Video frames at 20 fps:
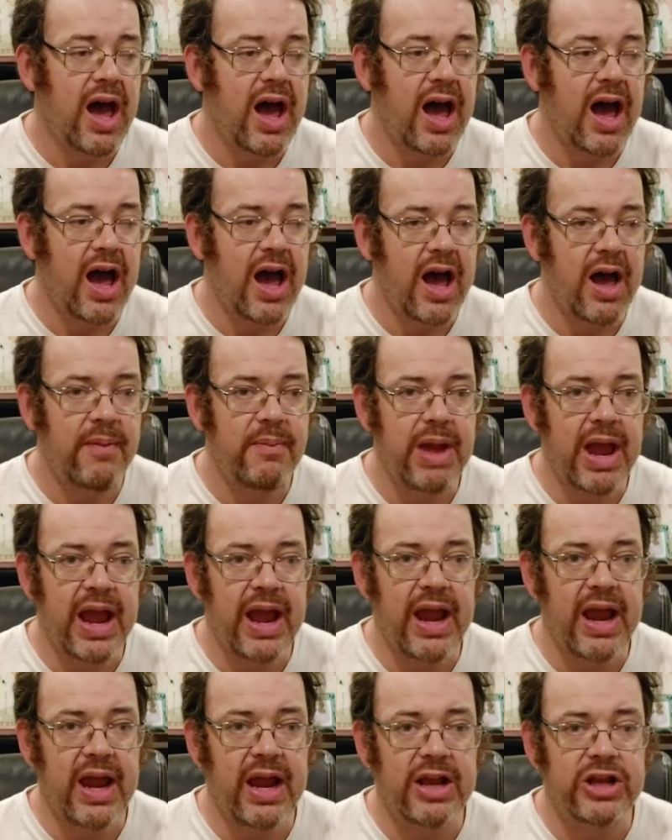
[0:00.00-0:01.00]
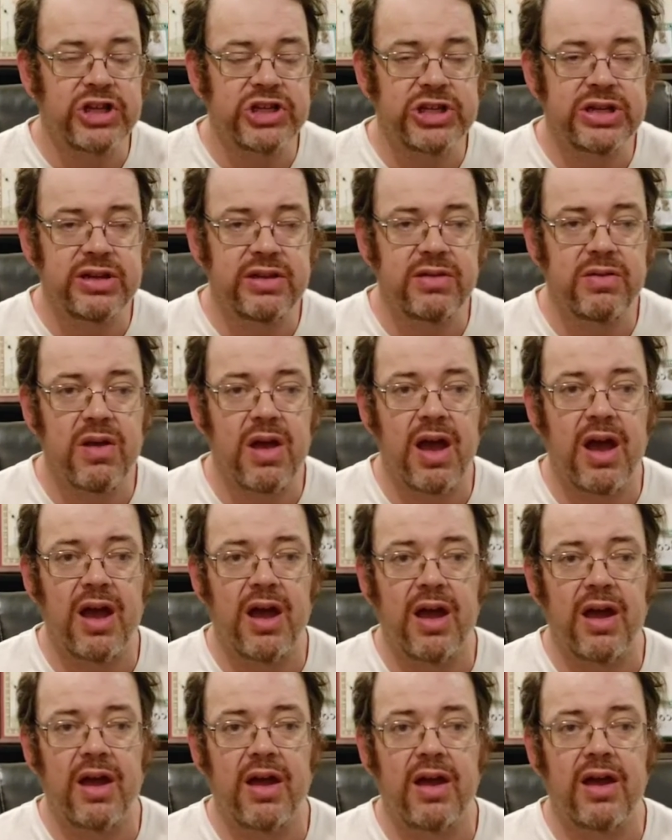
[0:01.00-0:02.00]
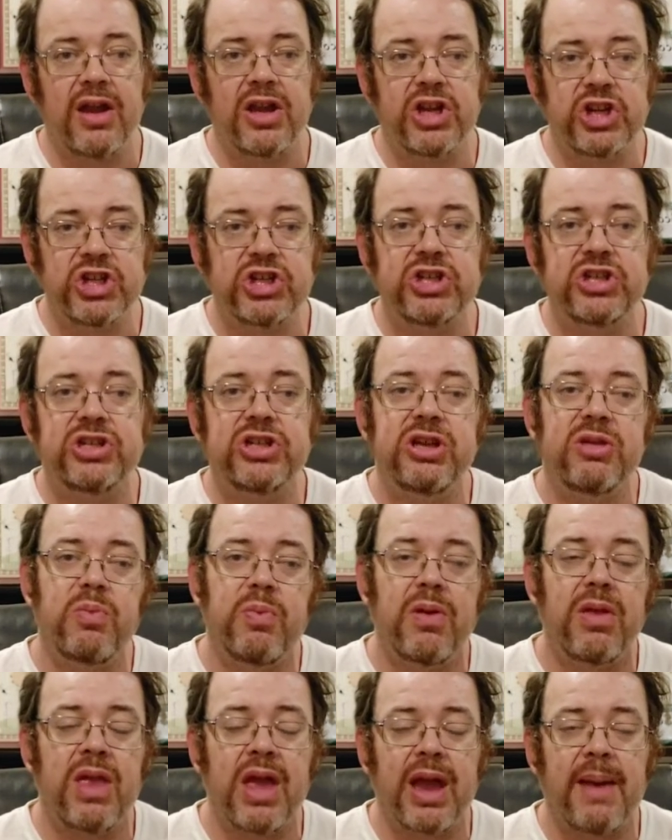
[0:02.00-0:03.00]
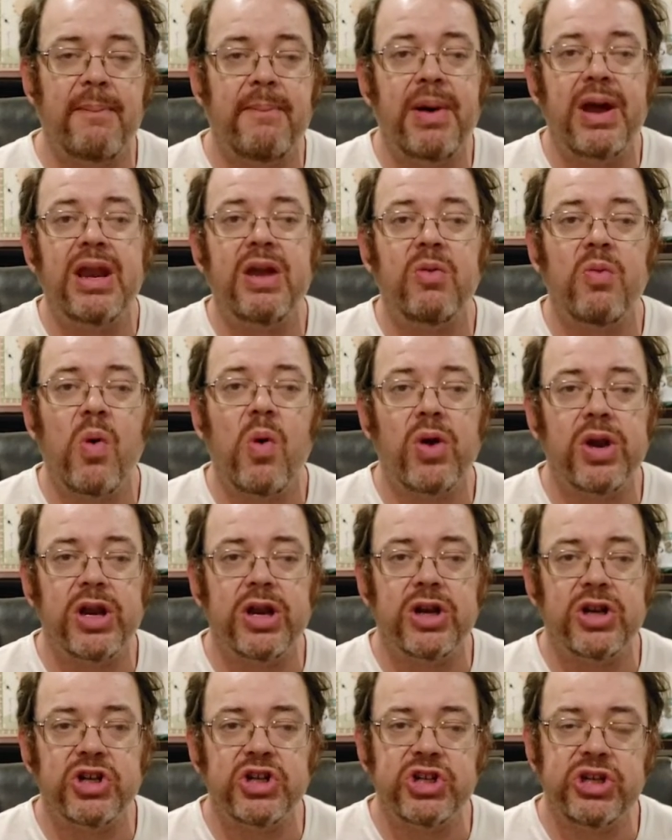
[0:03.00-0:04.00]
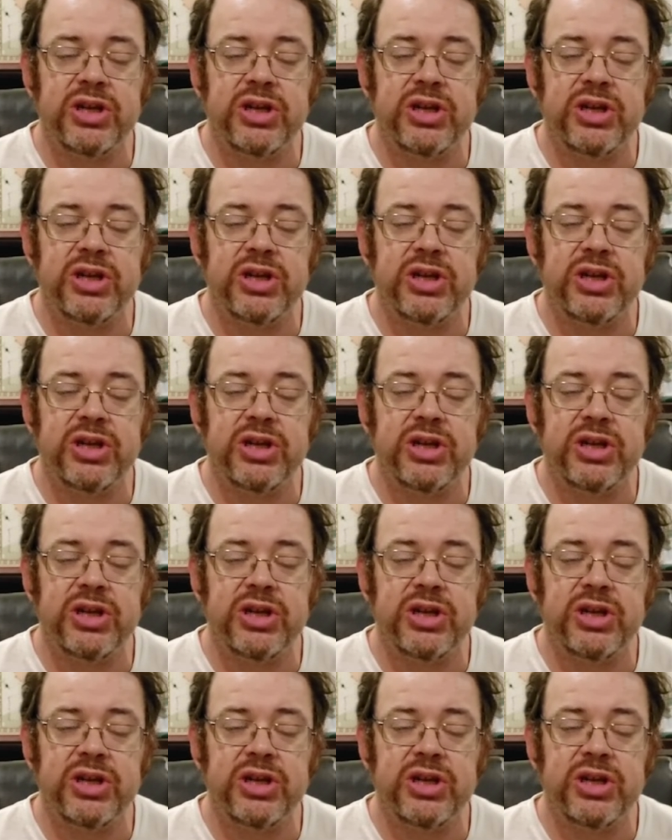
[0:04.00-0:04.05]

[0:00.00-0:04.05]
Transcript: um, and she's uh, she's like a budding warrior.